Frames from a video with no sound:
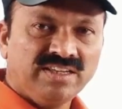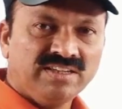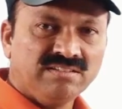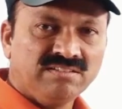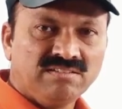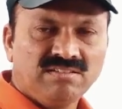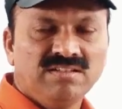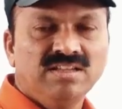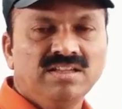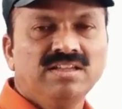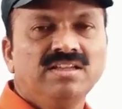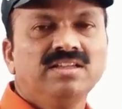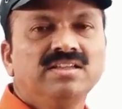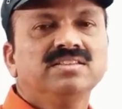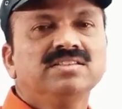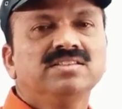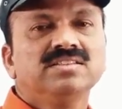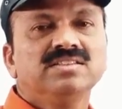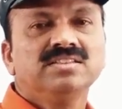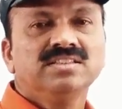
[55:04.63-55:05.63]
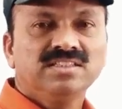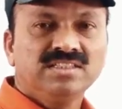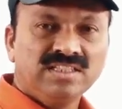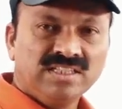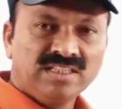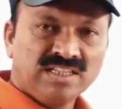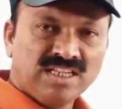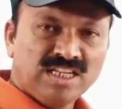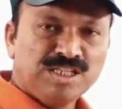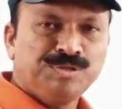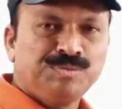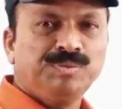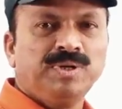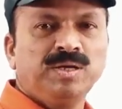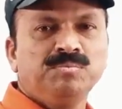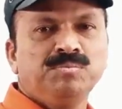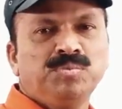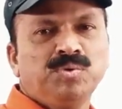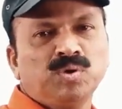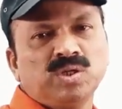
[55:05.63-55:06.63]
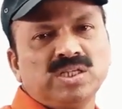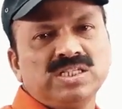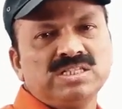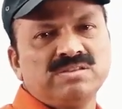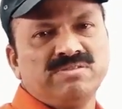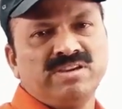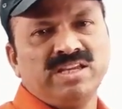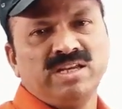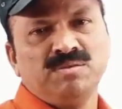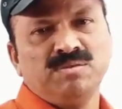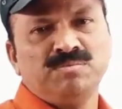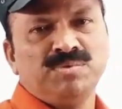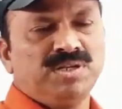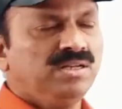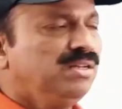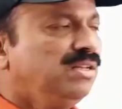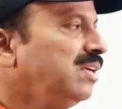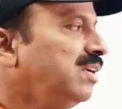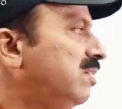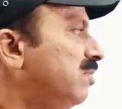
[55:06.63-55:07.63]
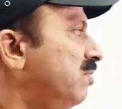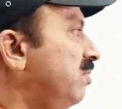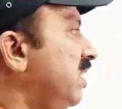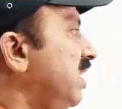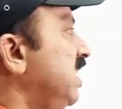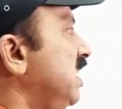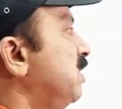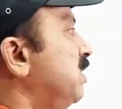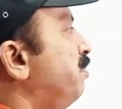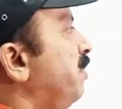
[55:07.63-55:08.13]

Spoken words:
year English medium book is available. One is